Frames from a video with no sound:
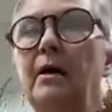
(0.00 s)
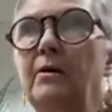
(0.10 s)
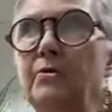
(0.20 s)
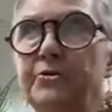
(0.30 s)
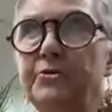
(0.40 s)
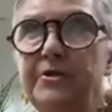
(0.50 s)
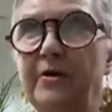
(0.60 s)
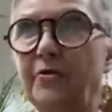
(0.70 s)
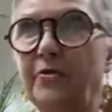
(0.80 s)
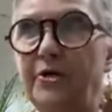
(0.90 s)
Oh,
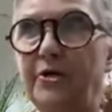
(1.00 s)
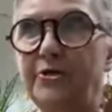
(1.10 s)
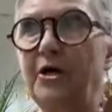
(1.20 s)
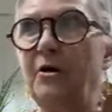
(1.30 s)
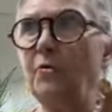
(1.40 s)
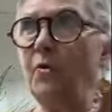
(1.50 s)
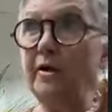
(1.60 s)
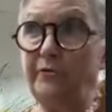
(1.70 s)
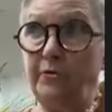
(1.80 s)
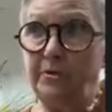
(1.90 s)
several years ago,
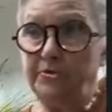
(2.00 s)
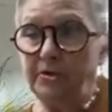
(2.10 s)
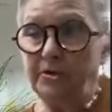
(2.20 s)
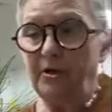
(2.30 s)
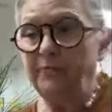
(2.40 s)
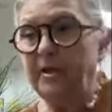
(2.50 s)
quite a few years ago,